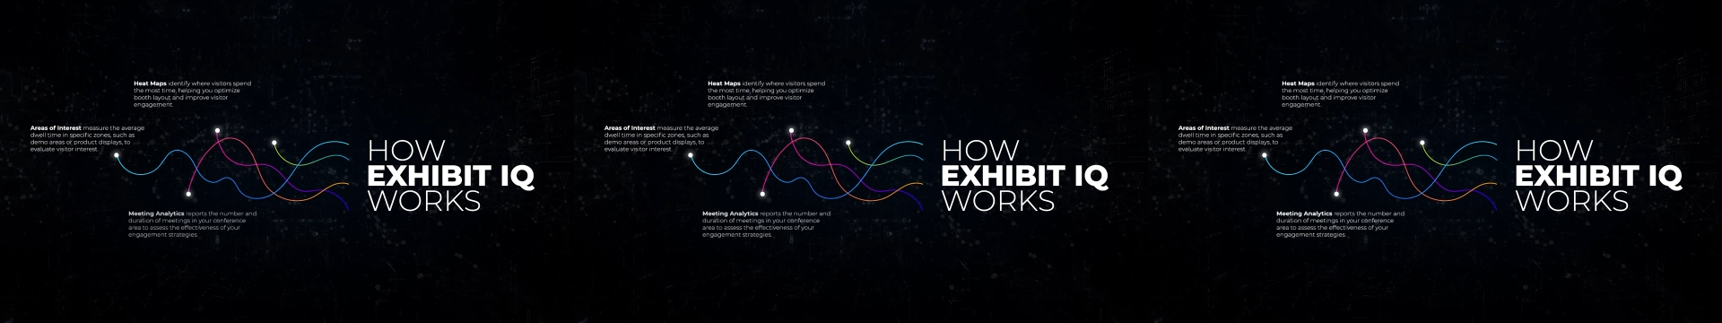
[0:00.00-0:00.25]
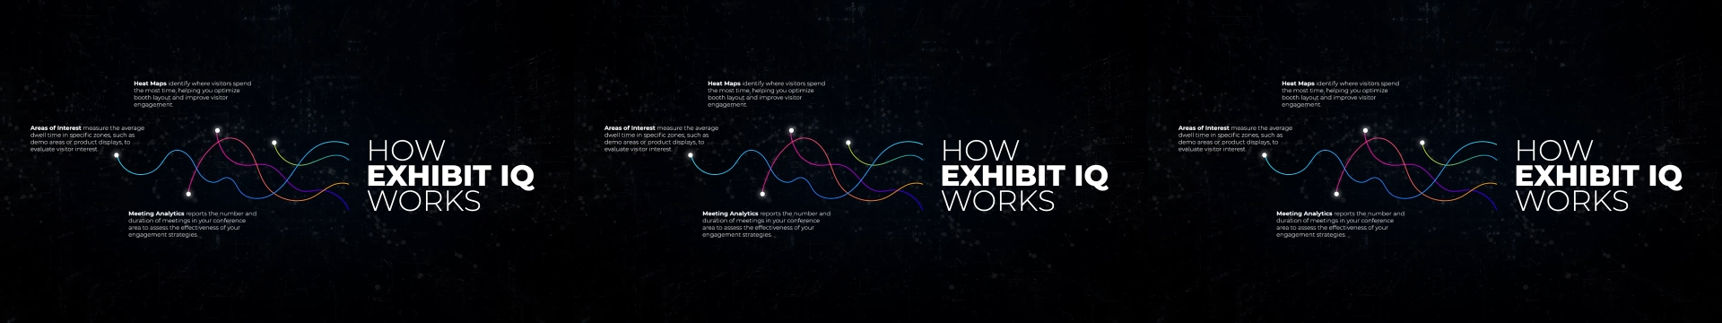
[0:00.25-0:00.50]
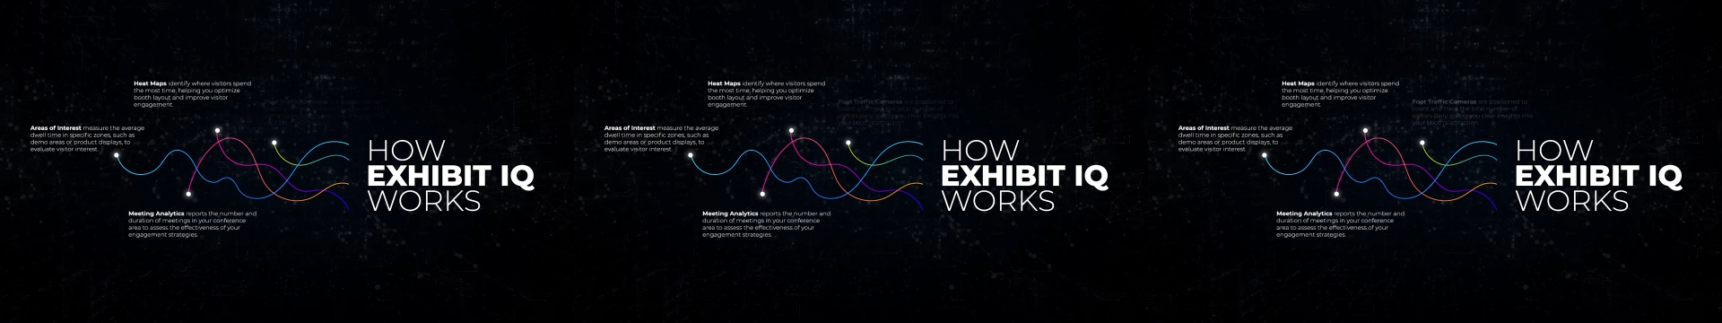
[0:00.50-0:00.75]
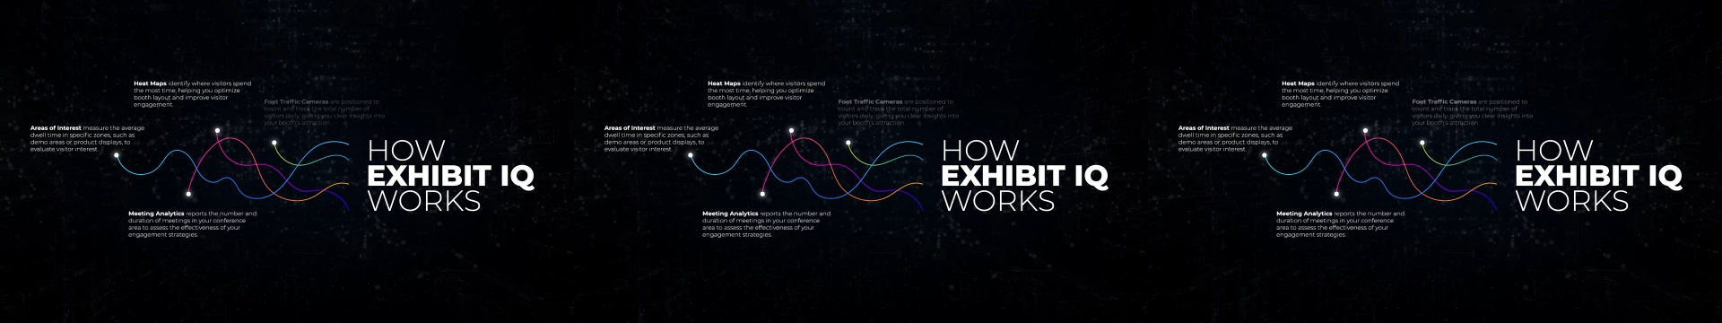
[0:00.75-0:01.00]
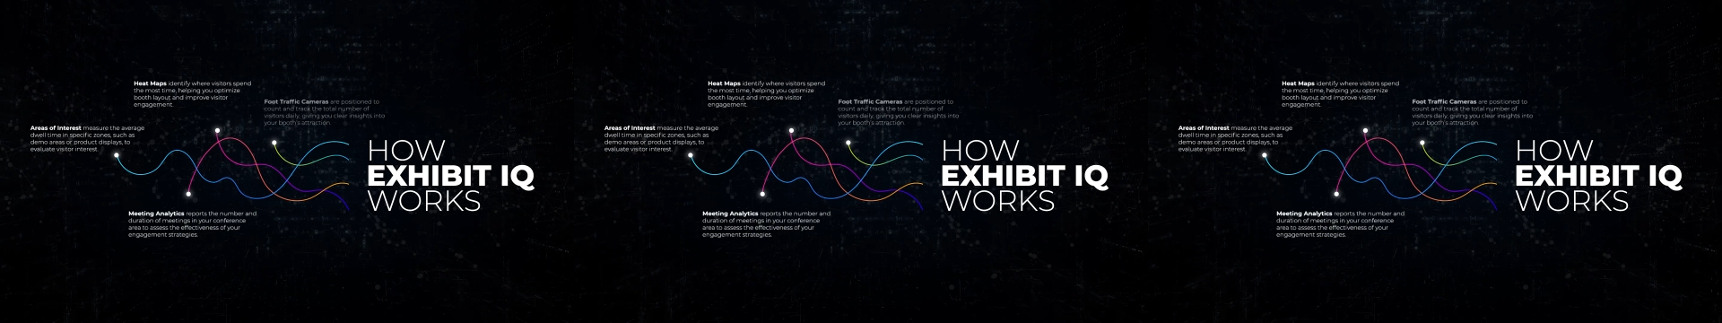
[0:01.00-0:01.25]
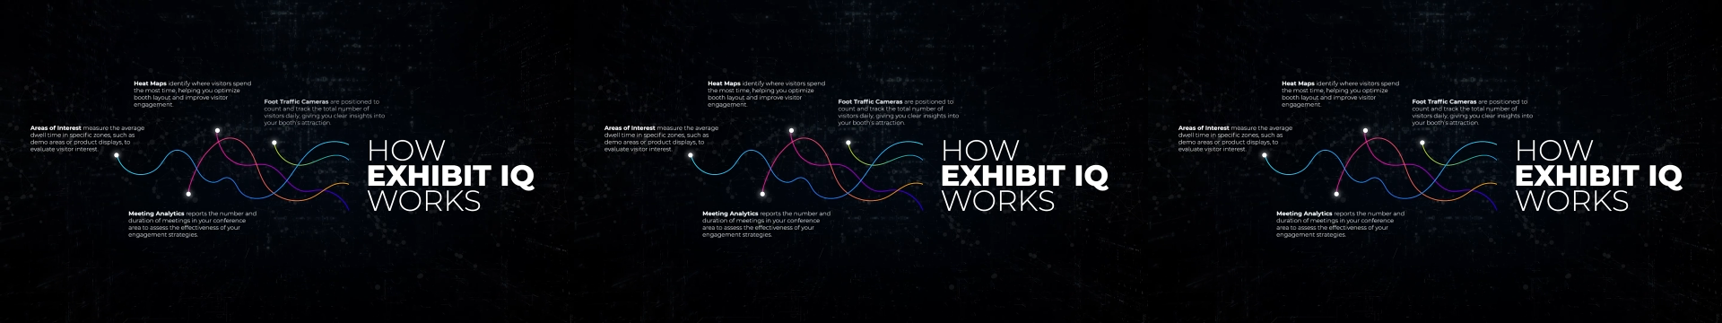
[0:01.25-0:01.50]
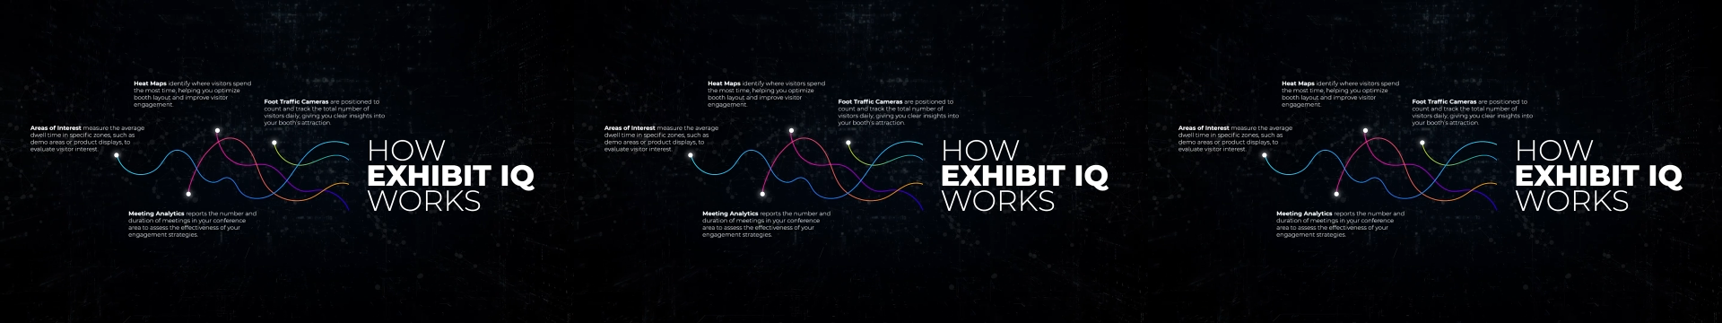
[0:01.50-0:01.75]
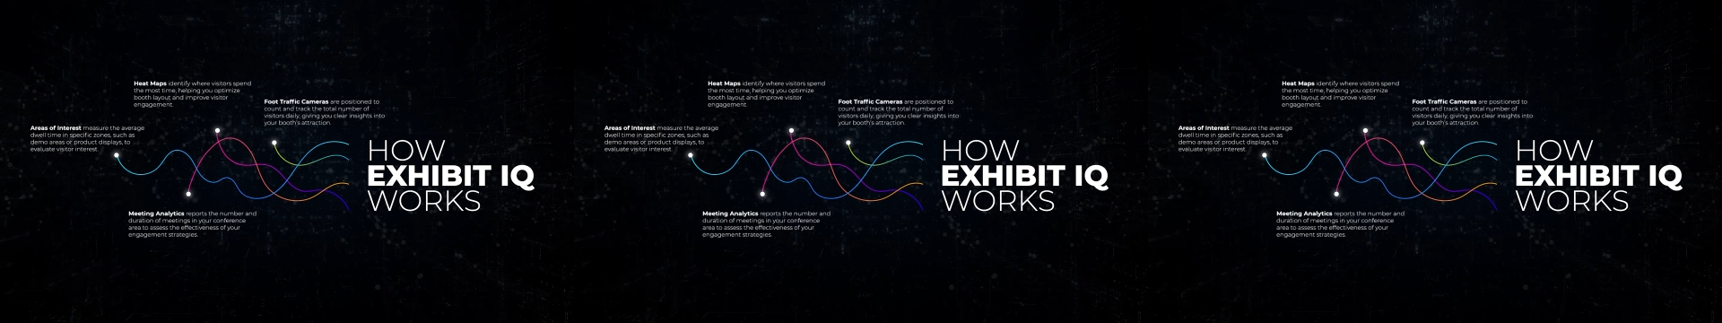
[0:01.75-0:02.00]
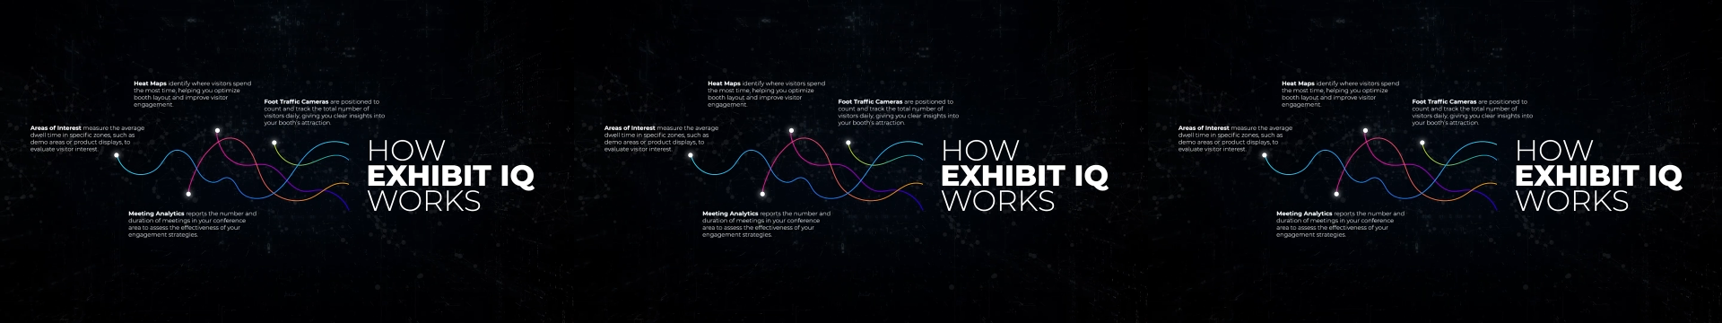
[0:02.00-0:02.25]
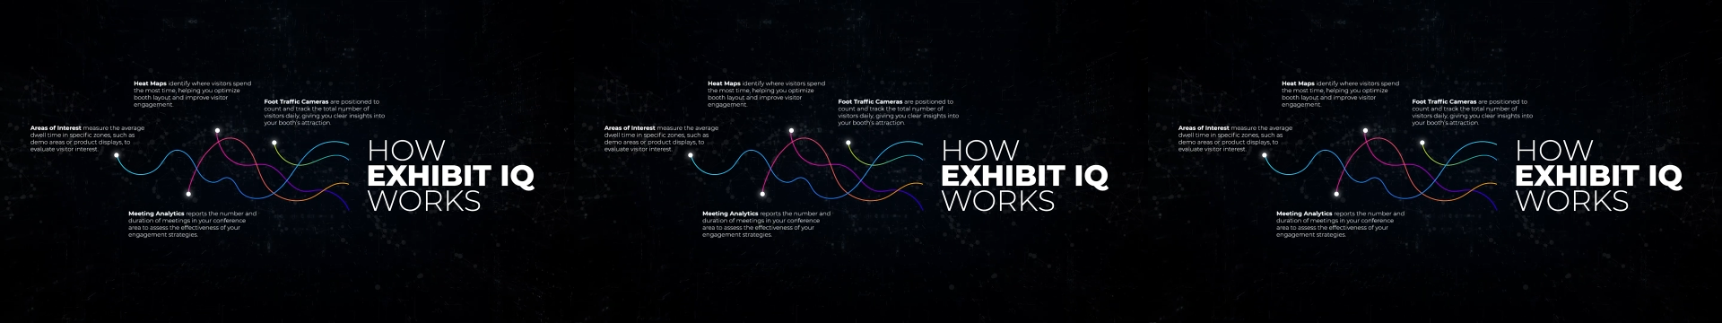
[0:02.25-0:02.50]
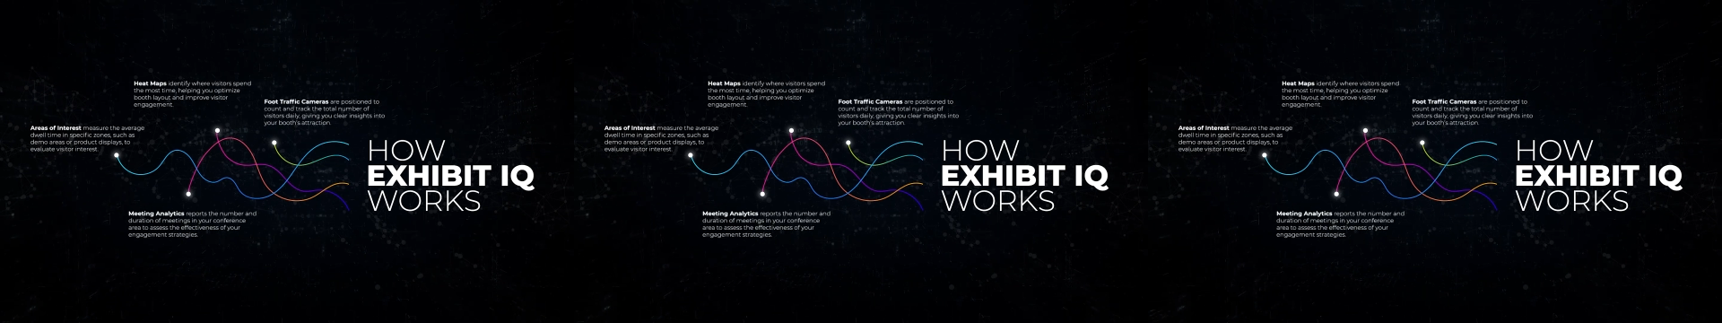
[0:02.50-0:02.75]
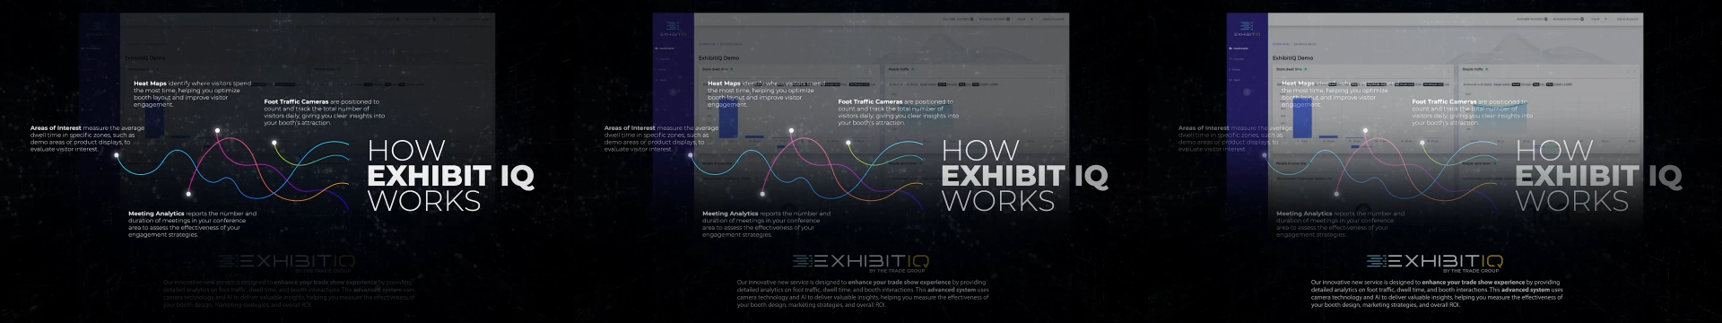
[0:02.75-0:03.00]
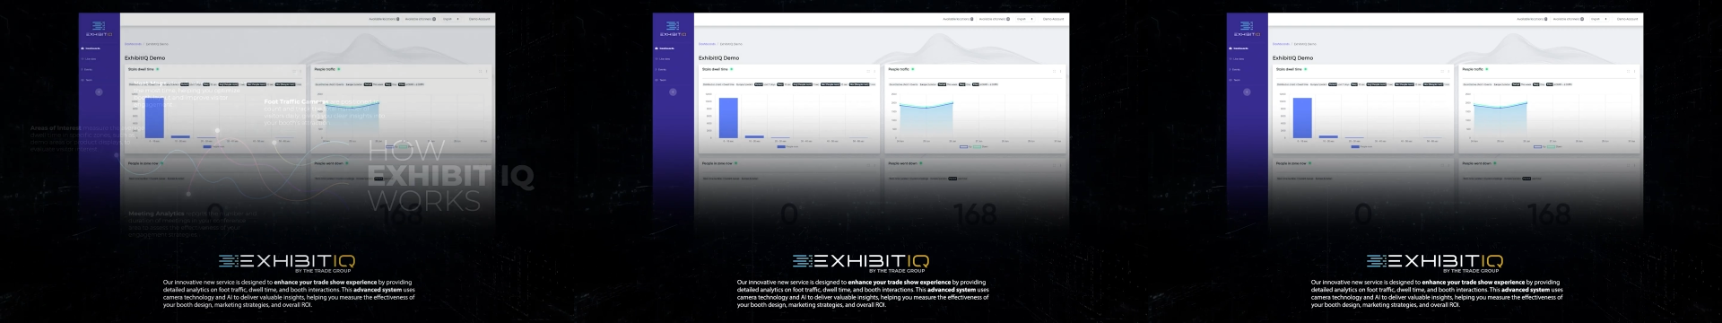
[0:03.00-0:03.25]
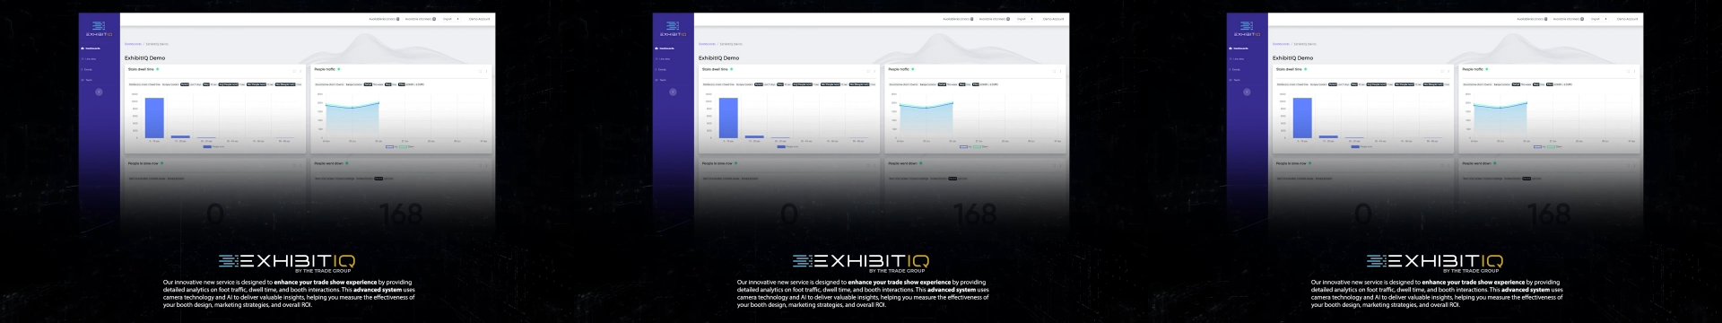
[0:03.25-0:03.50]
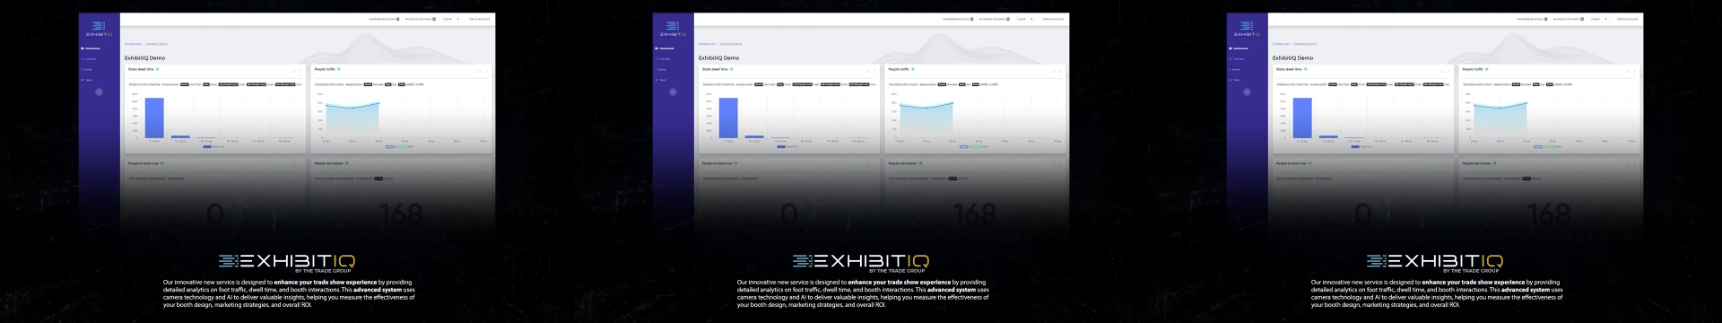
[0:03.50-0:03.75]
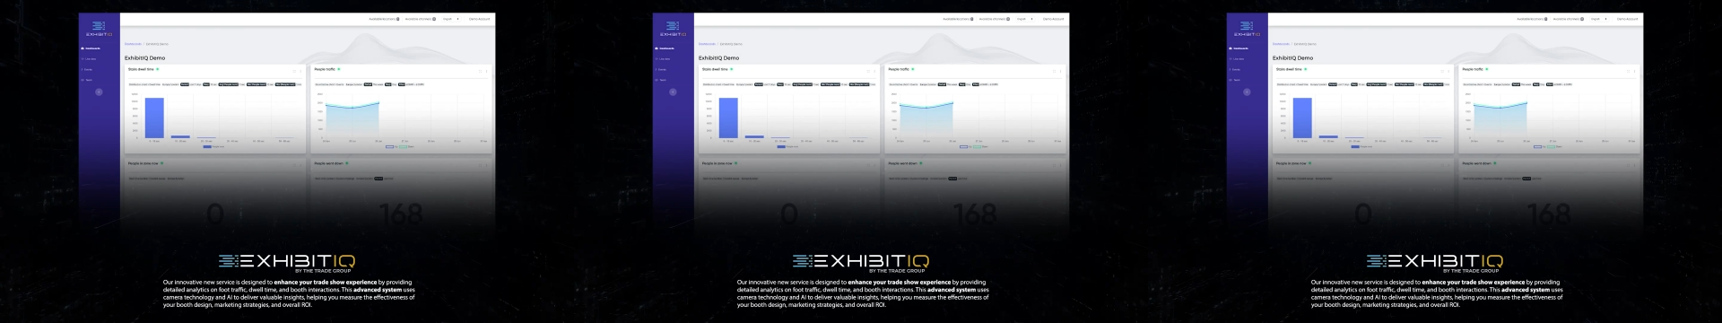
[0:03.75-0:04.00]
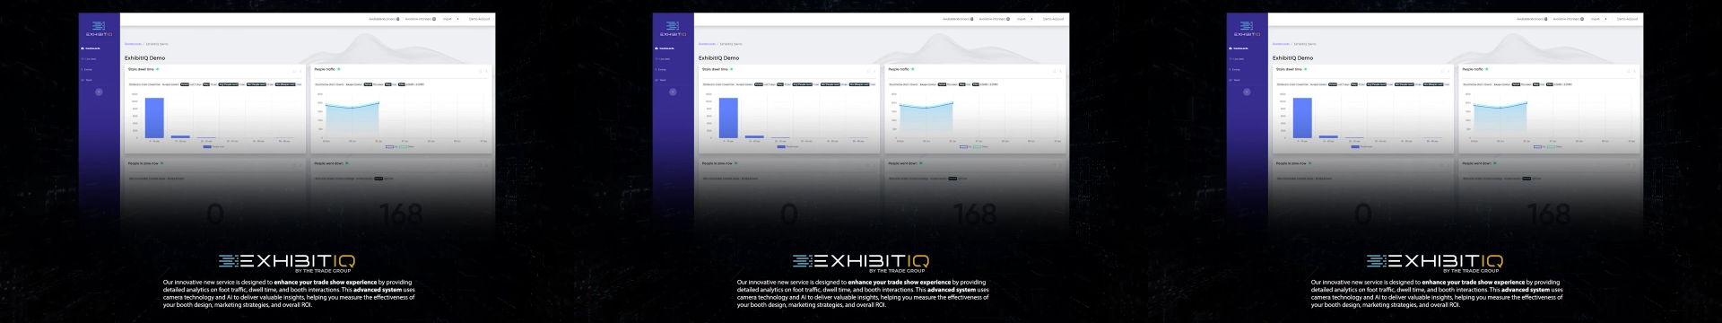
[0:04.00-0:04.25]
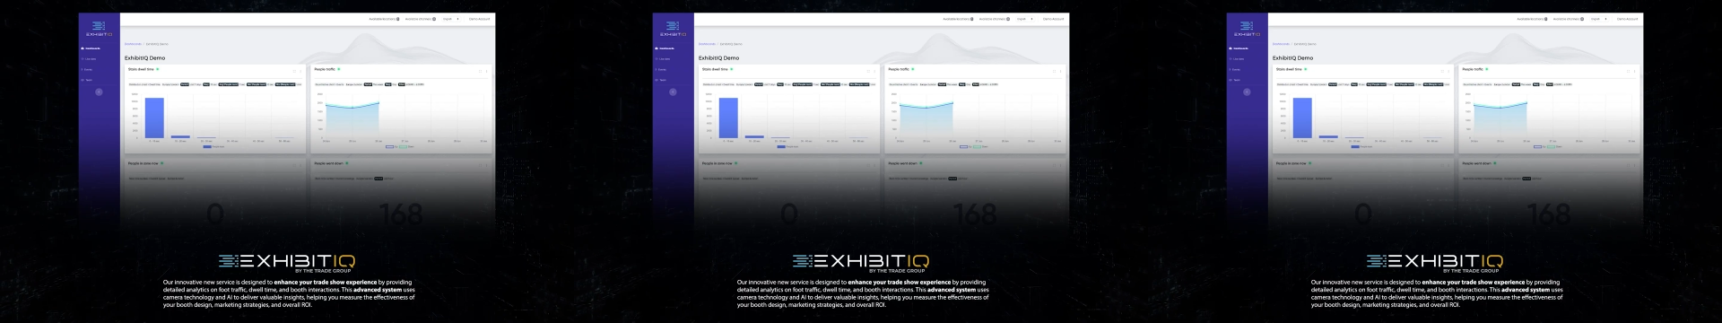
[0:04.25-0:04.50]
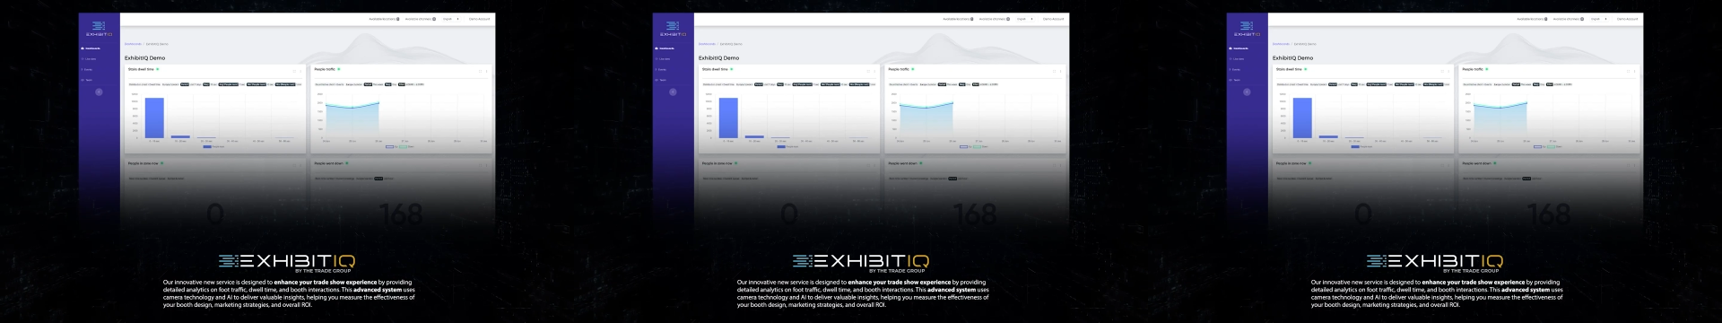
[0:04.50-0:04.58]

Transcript: [unreadable: no face in view]